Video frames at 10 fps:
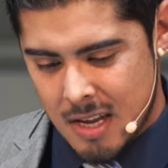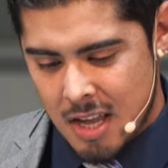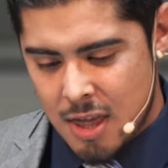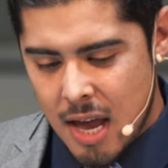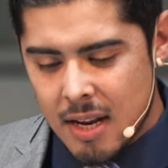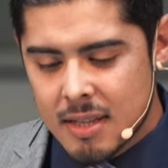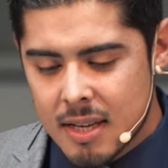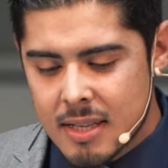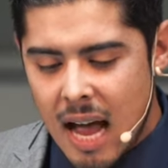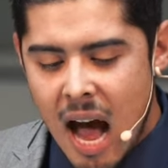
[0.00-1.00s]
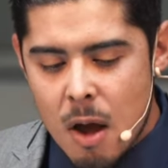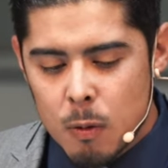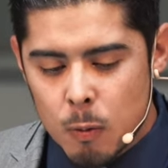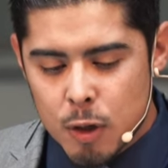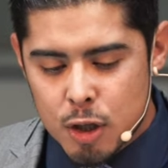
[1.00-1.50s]
Then it says, I
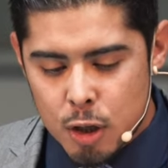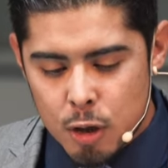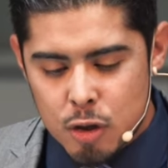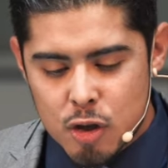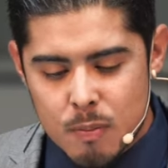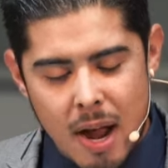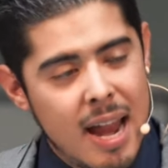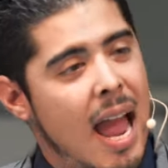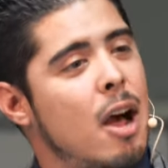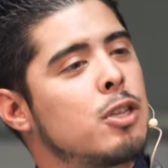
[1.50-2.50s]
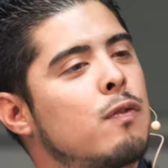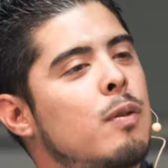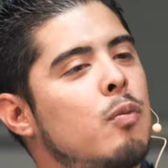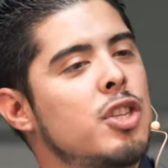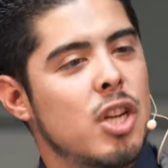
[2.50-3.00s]
will return to my house
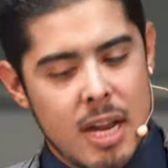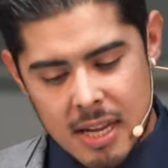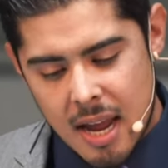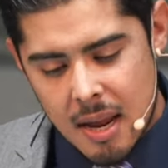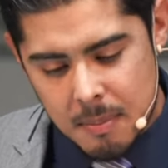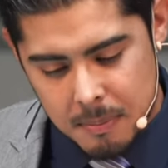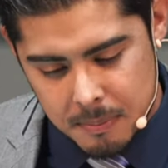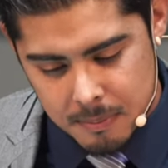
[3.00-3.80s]
from which I came.